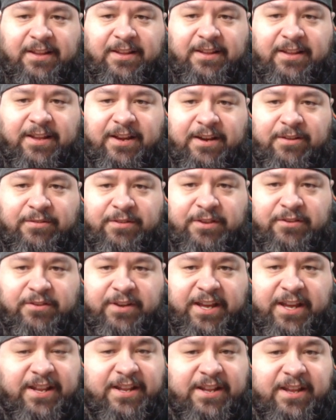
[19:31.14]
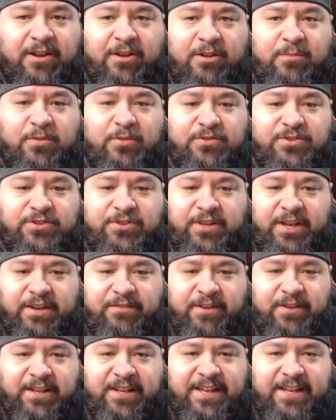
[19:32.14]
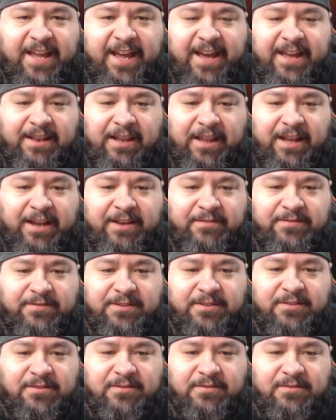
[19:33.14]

There you go. And it almost took everything he had left.